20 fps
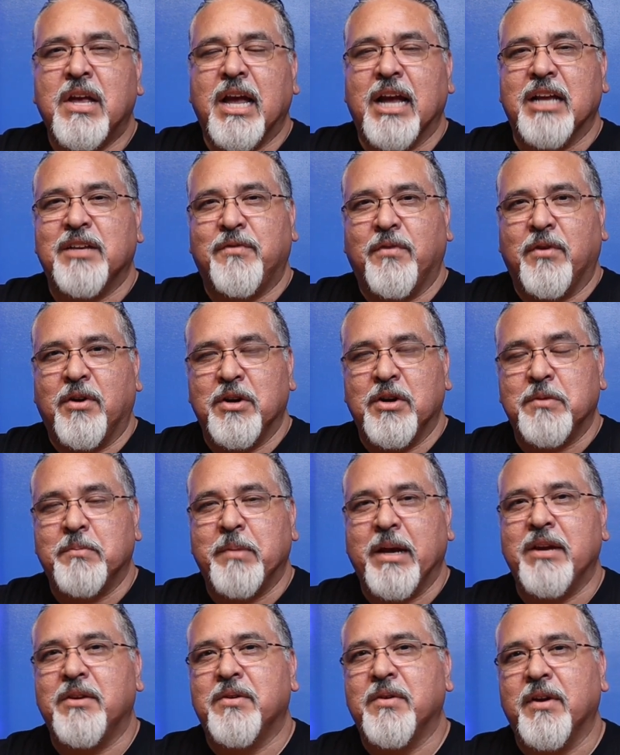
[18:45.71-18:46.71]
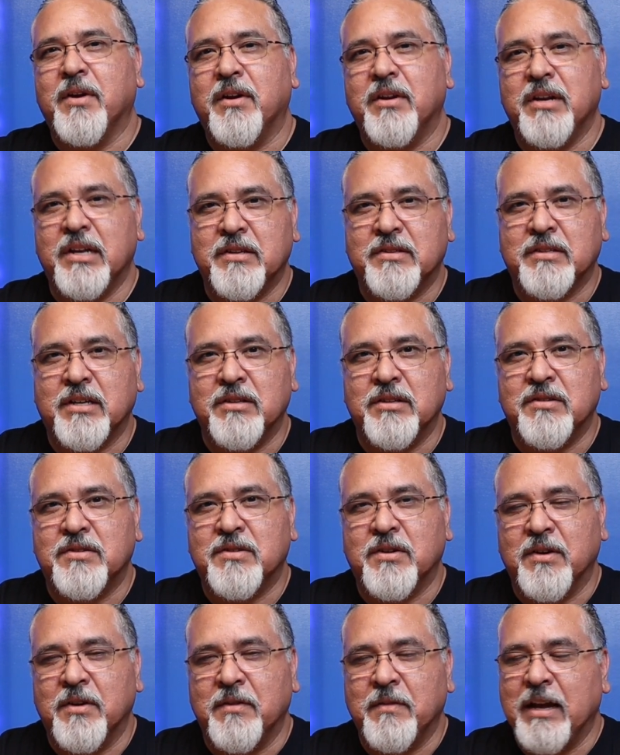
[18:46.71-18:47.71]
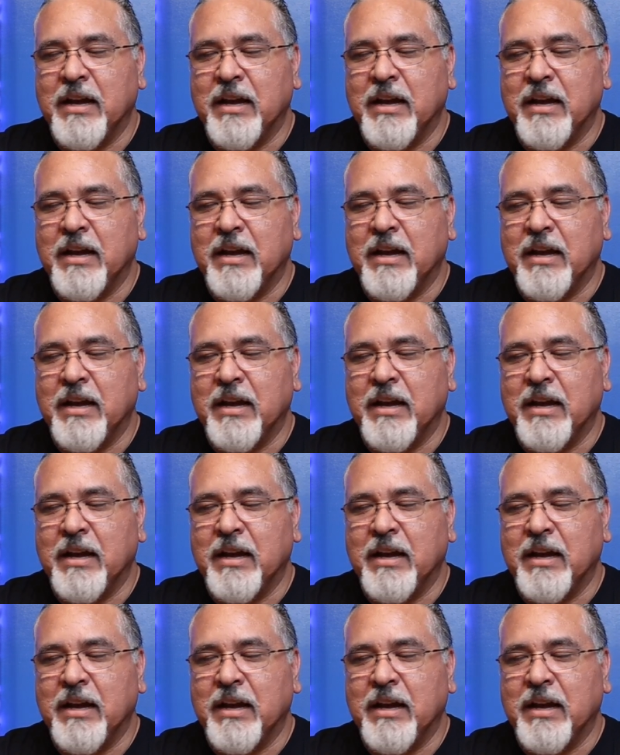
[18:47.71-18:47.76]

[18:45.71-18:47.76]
as far as Patreon is concerned.